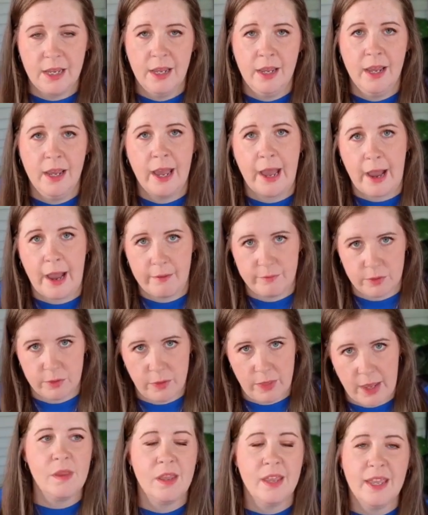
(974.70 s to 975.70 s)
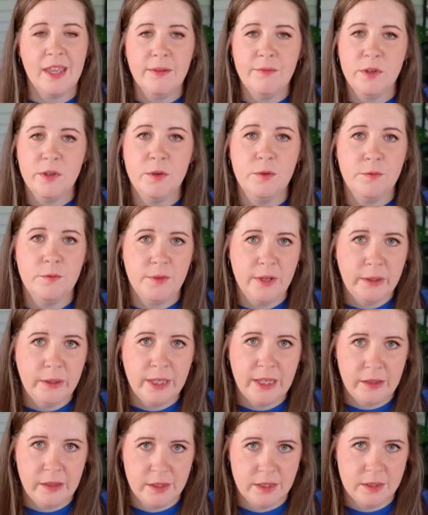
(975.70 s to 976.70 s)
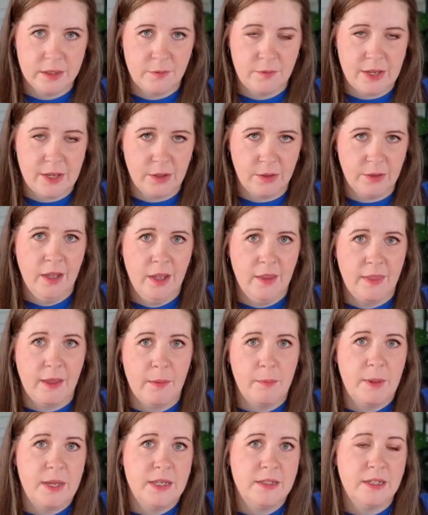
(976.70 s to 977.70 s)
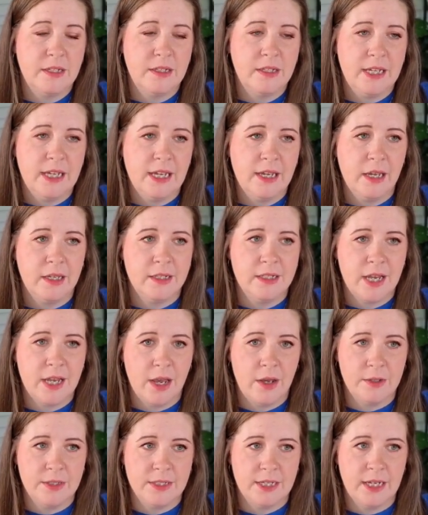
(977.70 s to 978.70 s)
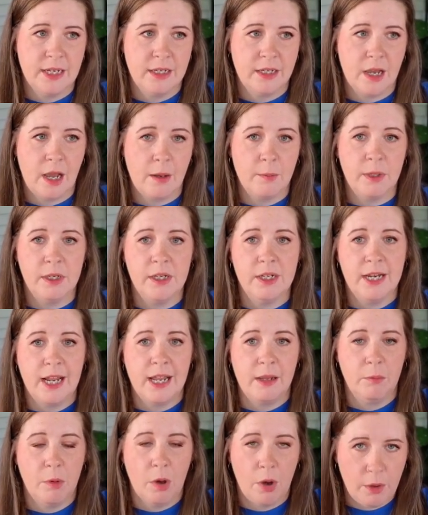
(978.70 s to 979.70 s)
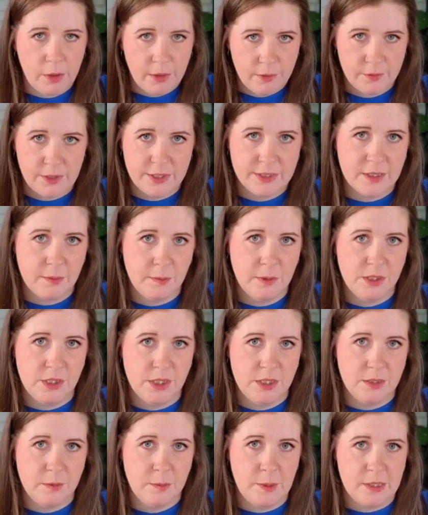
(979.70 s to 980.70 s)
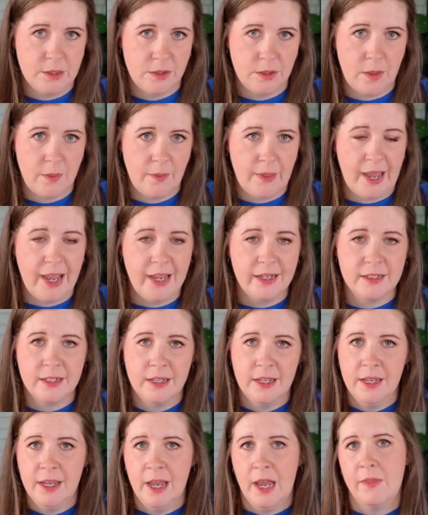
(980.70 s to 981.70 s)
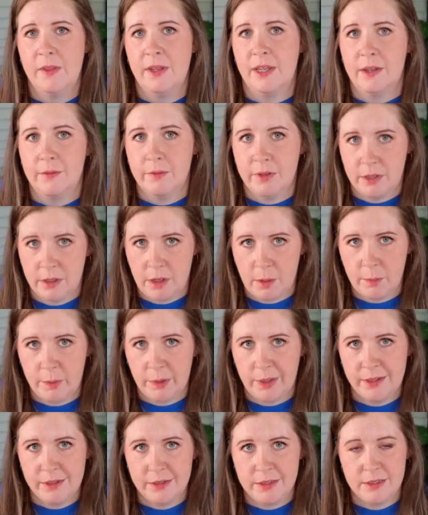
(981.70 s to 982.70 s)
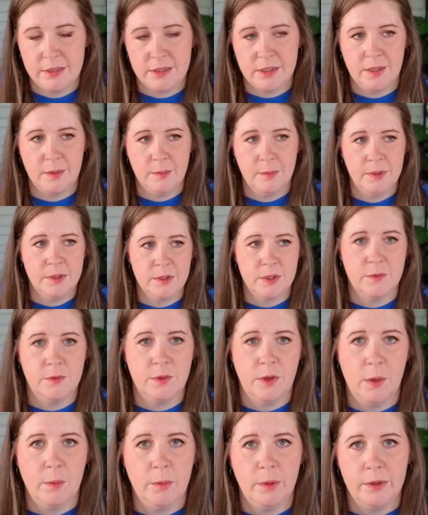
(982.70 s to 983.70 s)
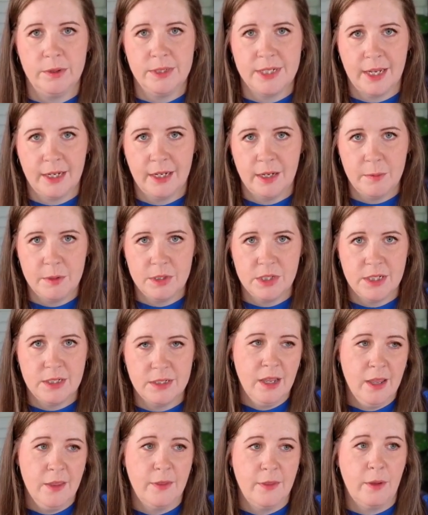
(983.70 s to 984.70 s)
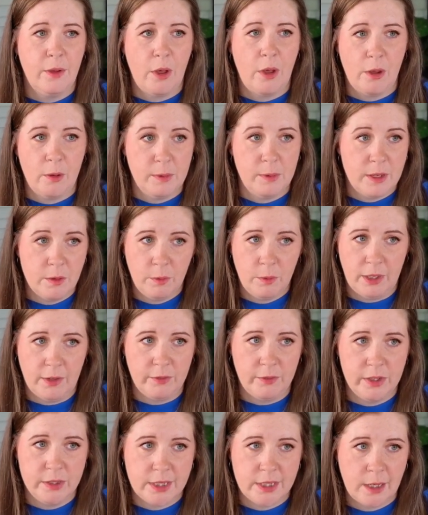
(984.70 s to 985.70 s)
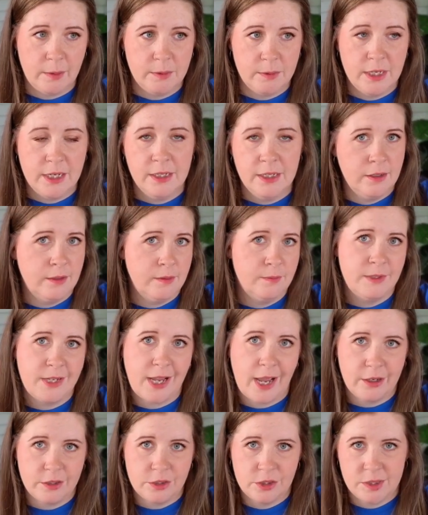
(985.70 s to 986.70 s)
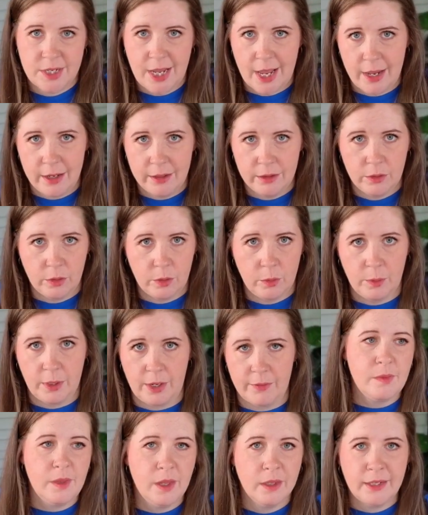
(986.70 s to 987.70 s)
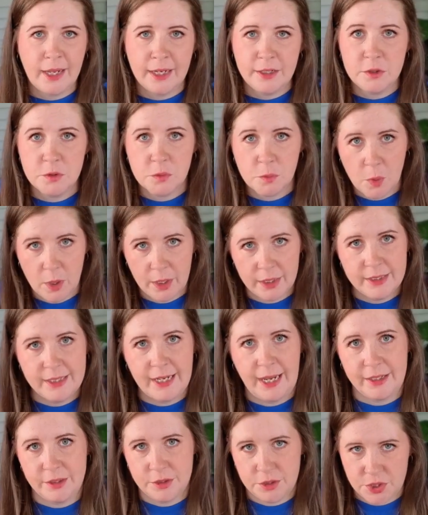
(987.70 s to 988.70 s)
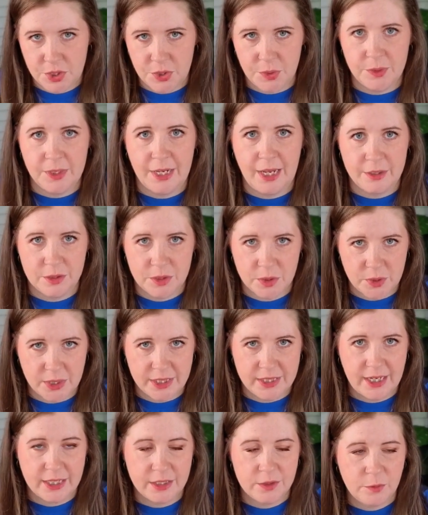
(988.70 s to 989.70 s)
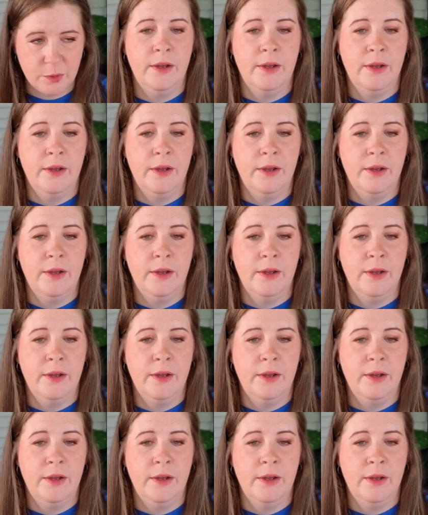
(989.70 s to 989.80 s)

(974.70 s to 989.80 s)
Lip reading: after that. If you fill in this field, that basically tells it, I'm going to name all of these images based on that, and then give it a numbering system. So if you upload 10 images, they'll all be whatever you typed in, -10 or whatever, -1, -2, -3, -4.